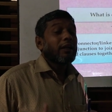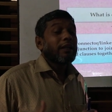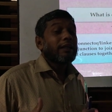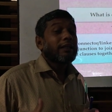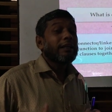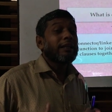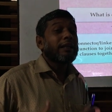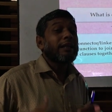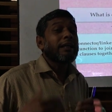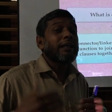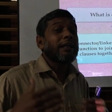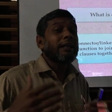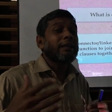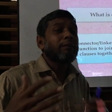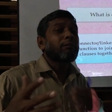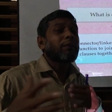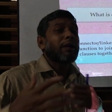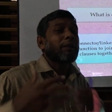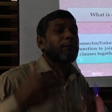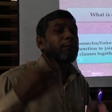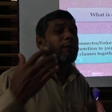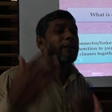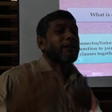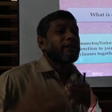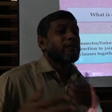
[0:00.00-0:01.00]
in
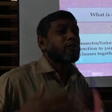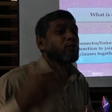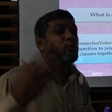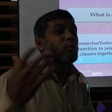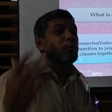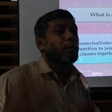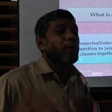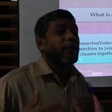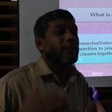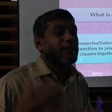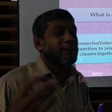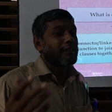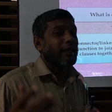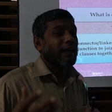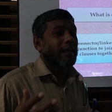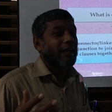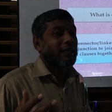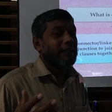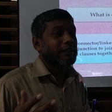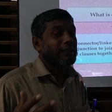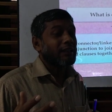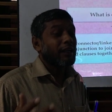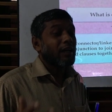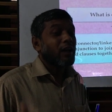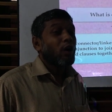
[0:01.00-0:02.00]
my face-to-face
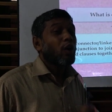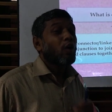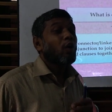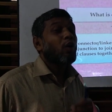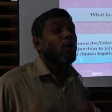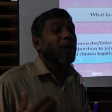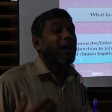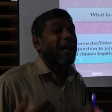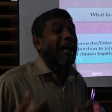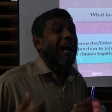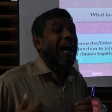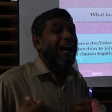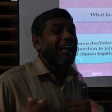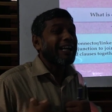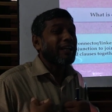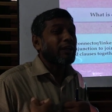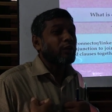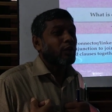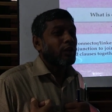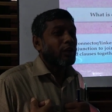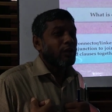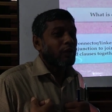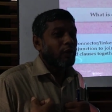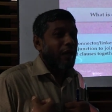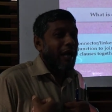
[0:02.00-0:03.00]
class, what I
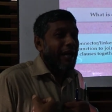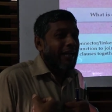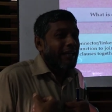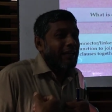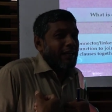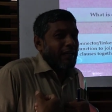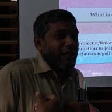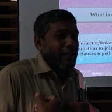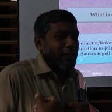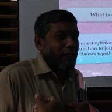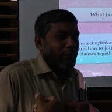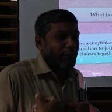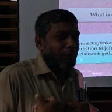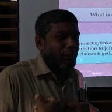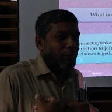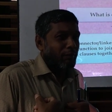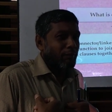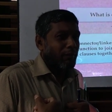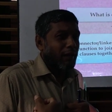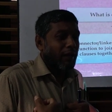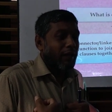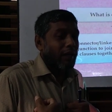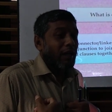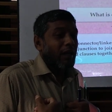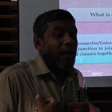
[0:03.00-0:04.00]
told you, I can
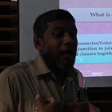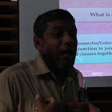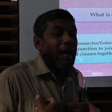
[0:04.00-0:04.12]
remember,